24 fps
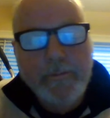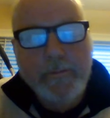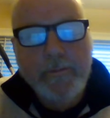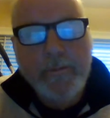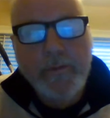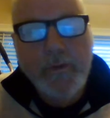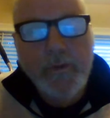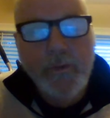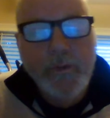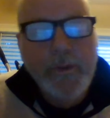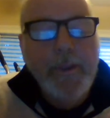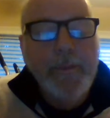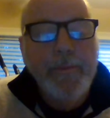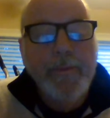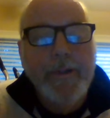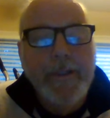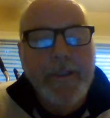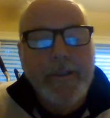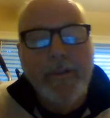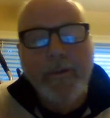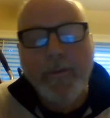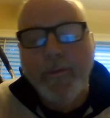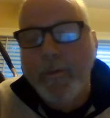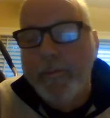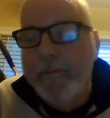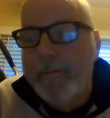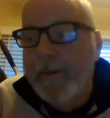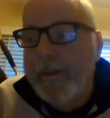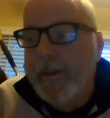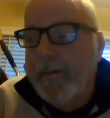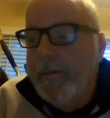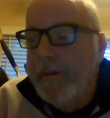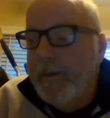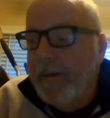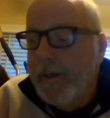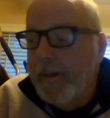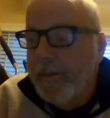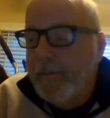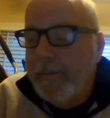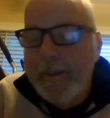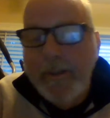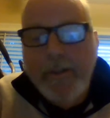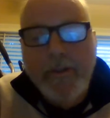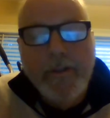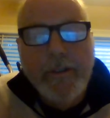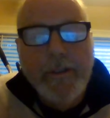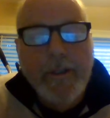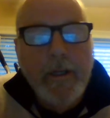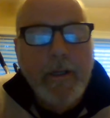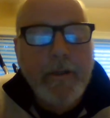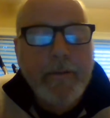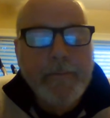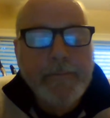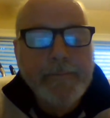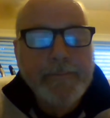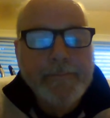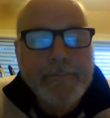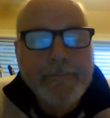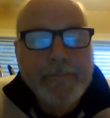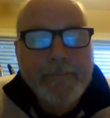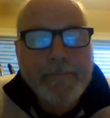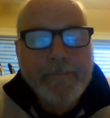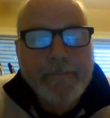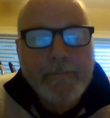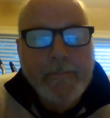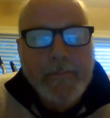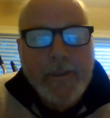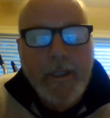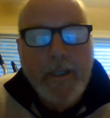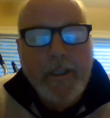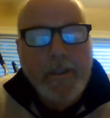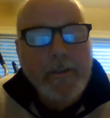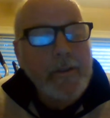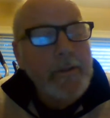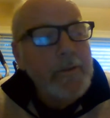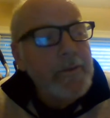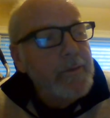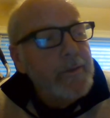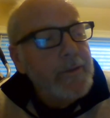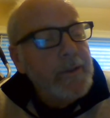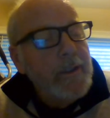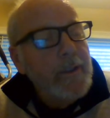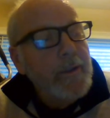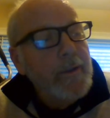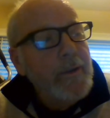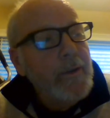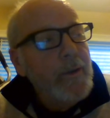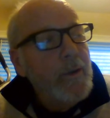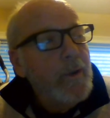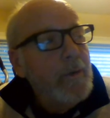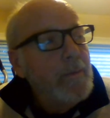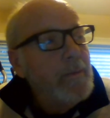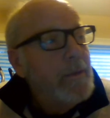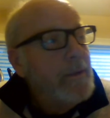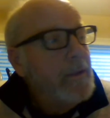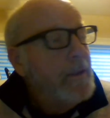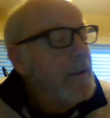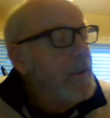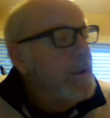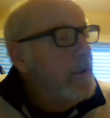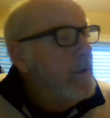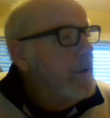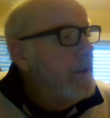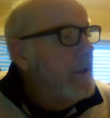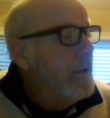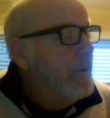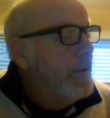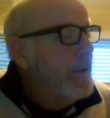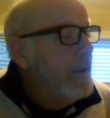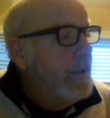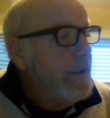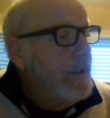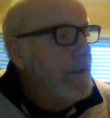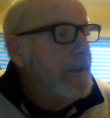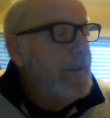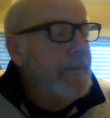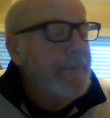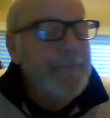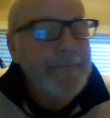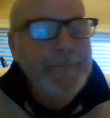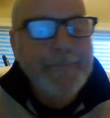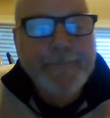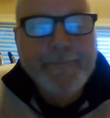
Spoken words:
street preacher, we're on a mission. God told us to go to Normal, Illinois, and we did."